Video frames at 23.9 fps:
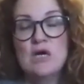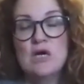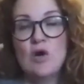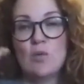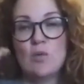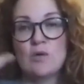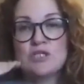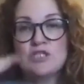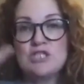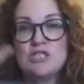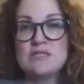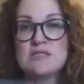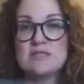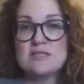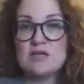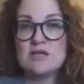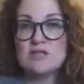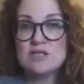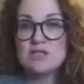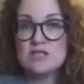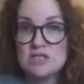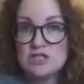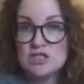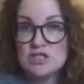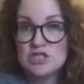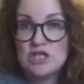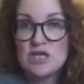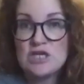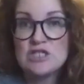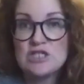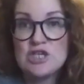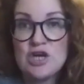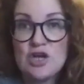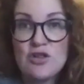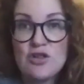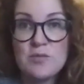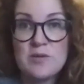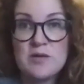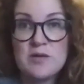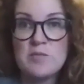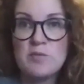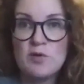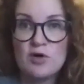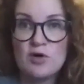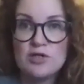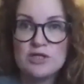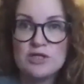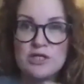when she starts to judge other
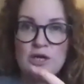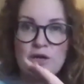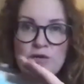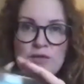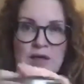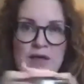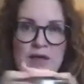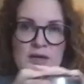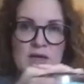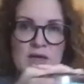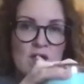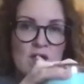people, like